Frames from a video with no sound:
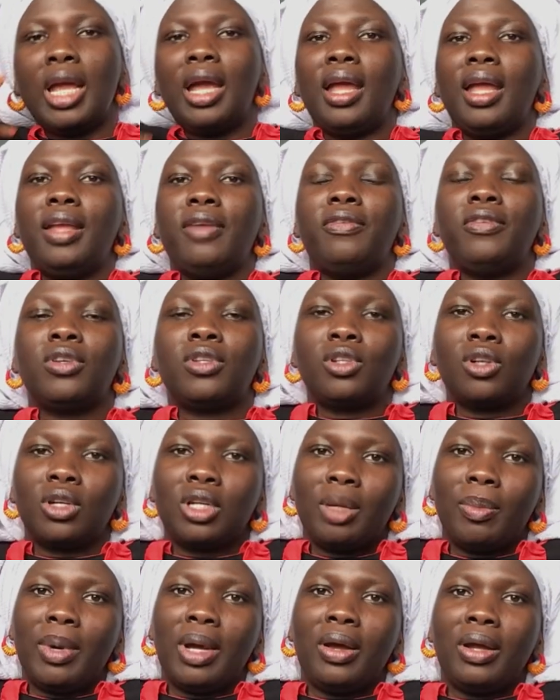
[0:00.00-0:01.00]
If you talked
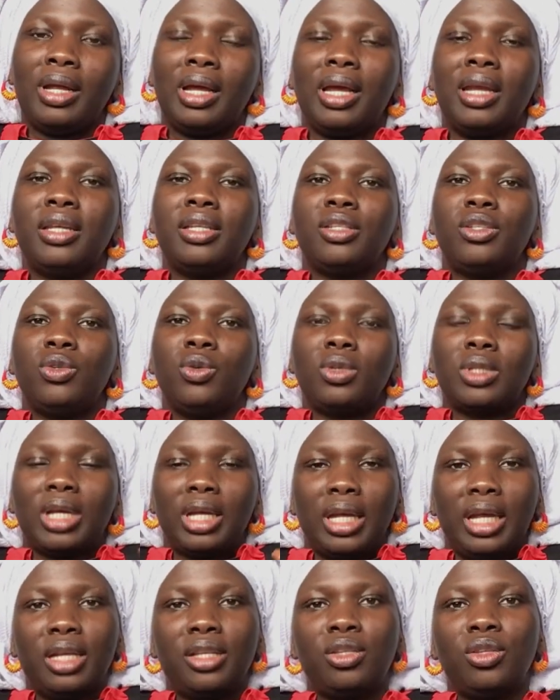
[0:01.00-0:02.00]
about it and it's used
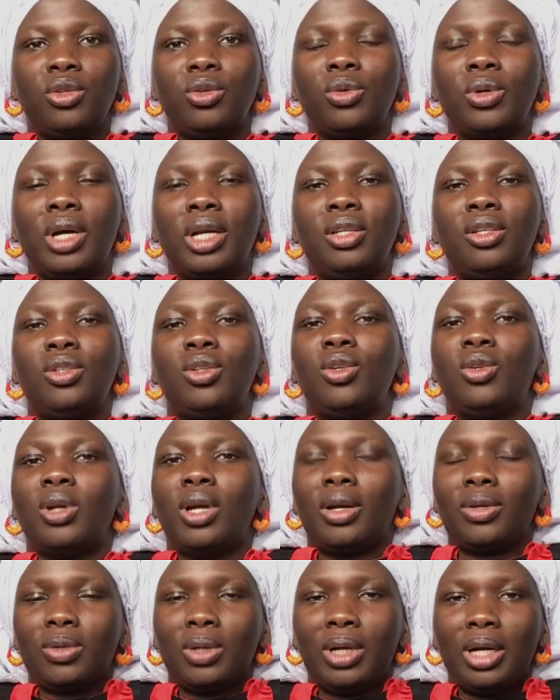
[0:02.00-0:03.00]
against you and you don't know how
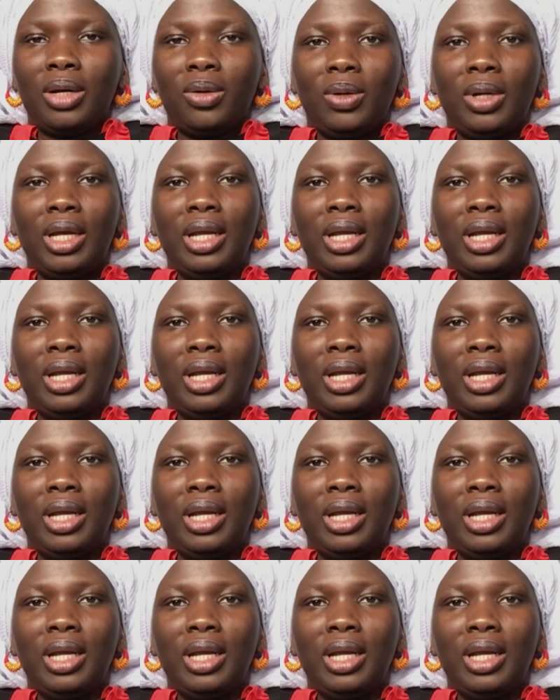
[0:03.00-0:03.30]
to handle it,